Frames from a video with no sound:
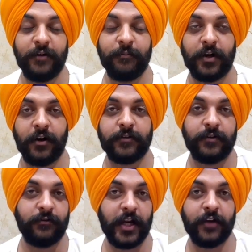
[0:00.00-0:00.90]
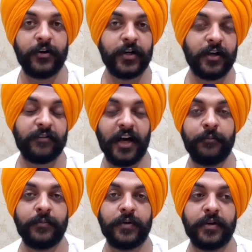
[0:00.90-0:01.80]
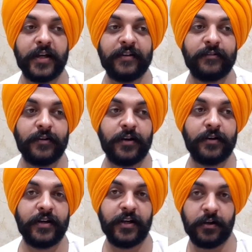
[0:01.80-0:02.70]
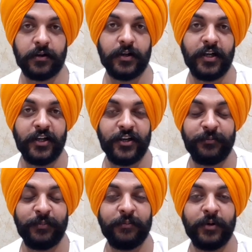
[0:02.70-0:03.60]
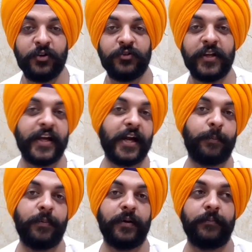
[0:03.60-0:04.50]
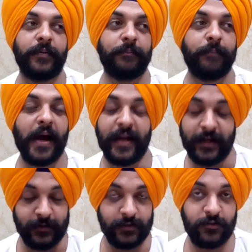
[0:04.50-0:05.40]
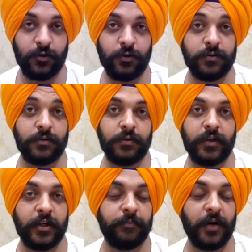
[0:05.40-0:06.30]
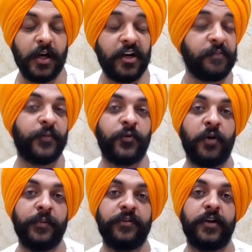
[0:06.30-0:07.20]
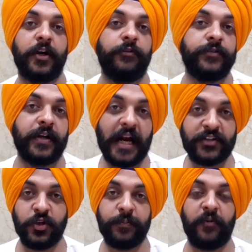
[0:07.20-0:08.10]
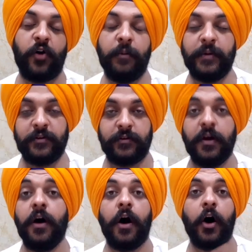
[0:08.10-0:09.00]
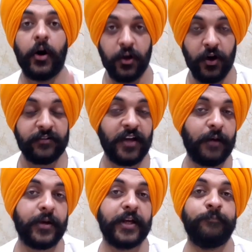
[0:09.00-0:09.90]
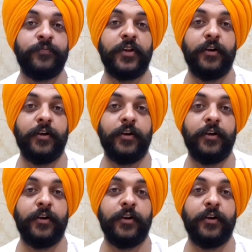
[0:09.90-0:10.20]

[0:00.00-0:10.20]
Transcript: because whenever exam days are near, people usually get panicked. So they underperform instead of their actual performance. On your exam day,